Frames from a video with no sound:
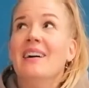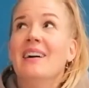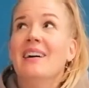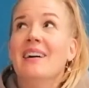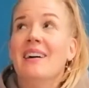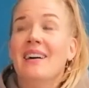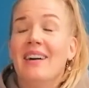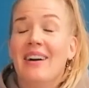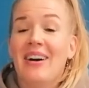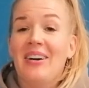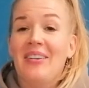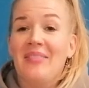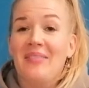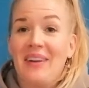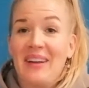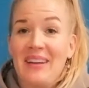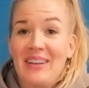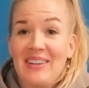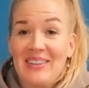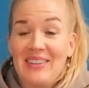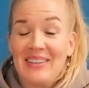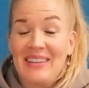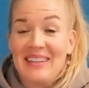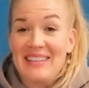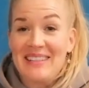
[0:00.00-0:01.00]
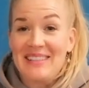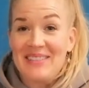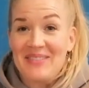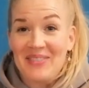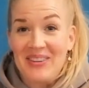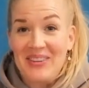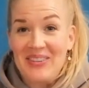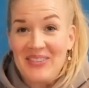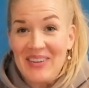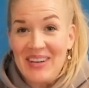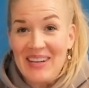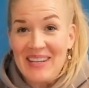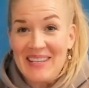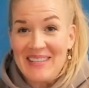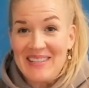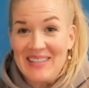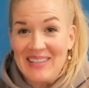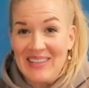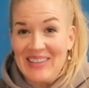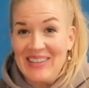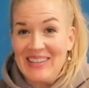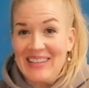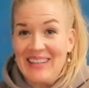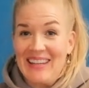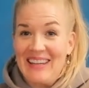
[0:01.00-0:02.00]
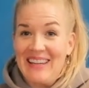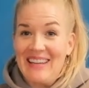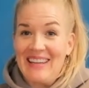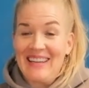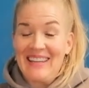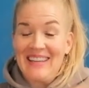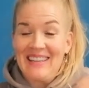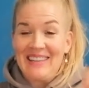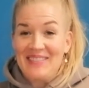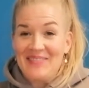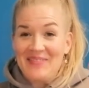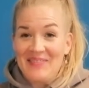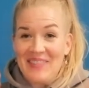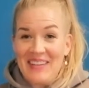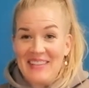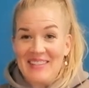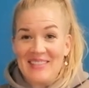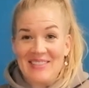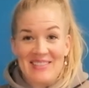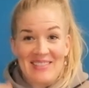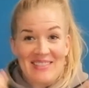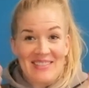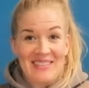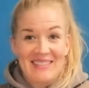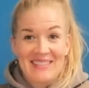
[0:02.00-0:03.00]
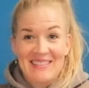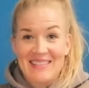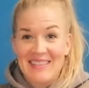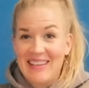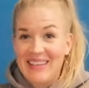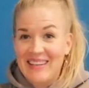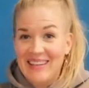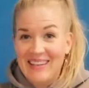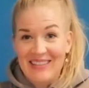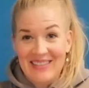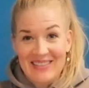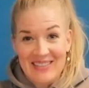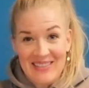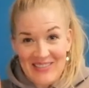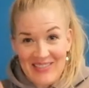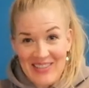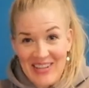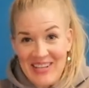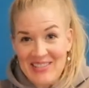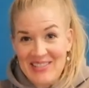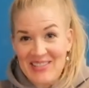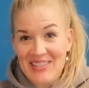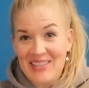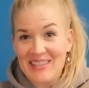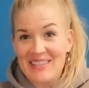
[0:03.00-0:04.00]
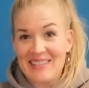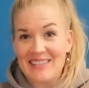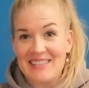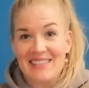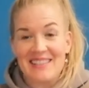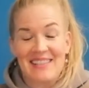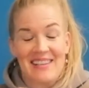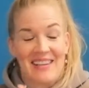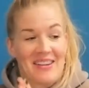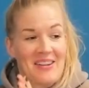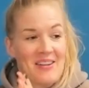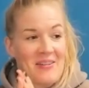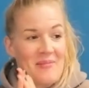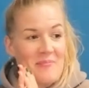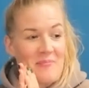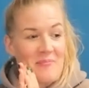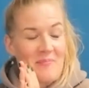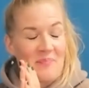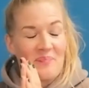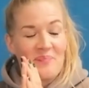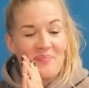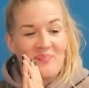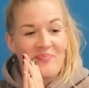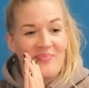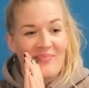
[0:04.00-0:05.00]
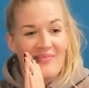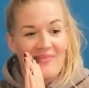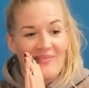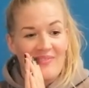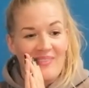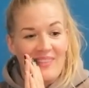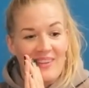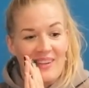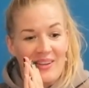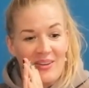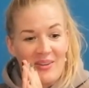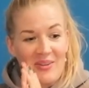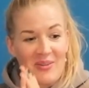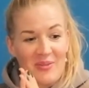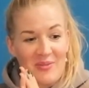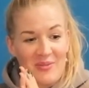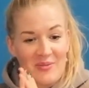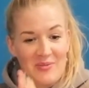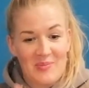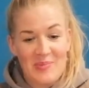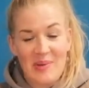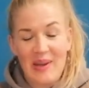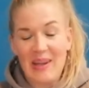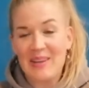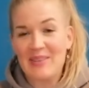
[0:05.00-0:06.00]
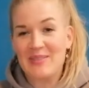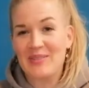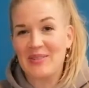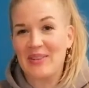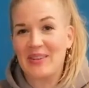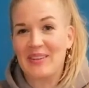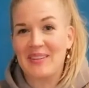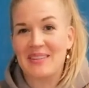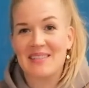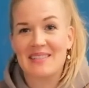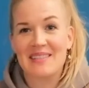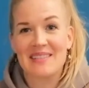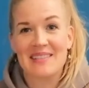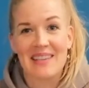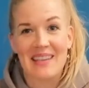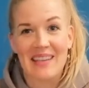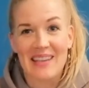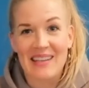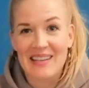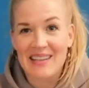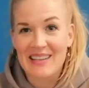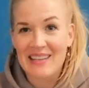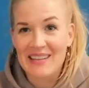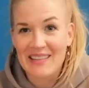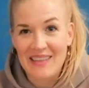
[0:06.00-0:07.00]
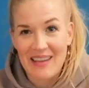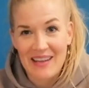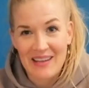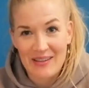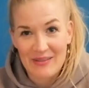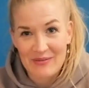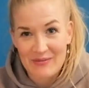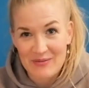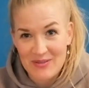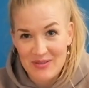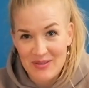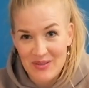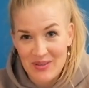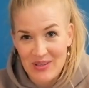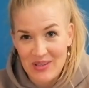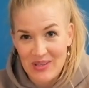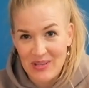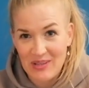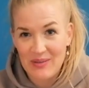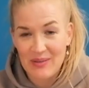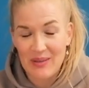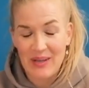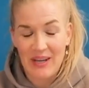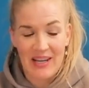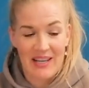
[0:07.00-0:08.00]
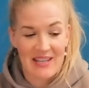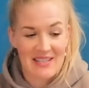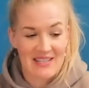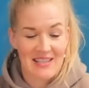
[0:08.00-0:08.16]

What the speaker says: Oh my goodness, where do I start? Like the messages, donations, new patrons, and thank you for joining, you guys.